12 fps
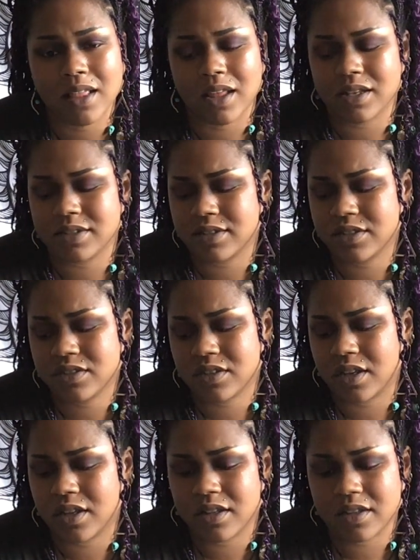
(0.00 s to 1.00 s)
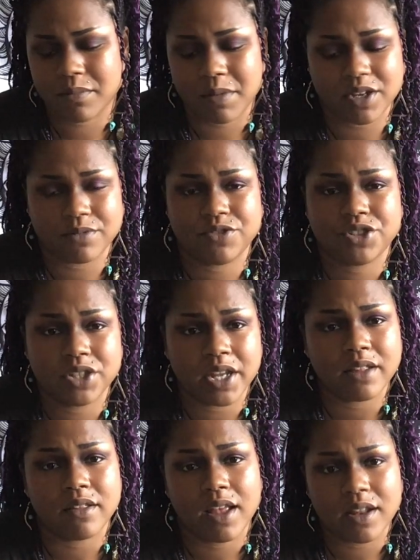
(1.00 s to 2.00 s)
Like, is this my
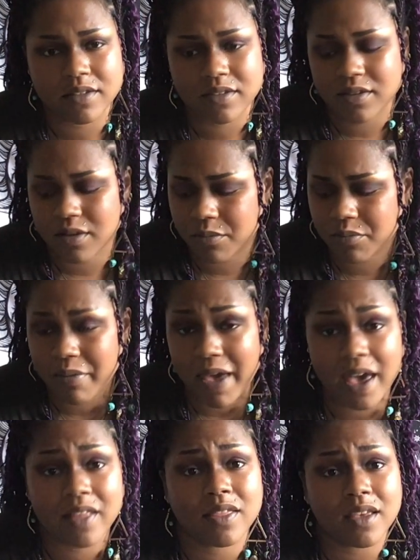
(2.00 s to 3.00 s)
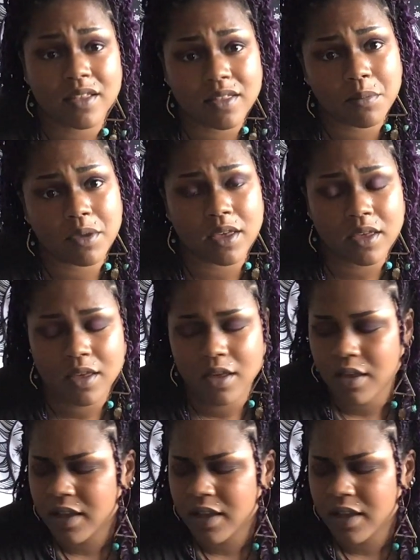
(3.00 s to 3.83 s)
shit then? Is this a bad thing to be?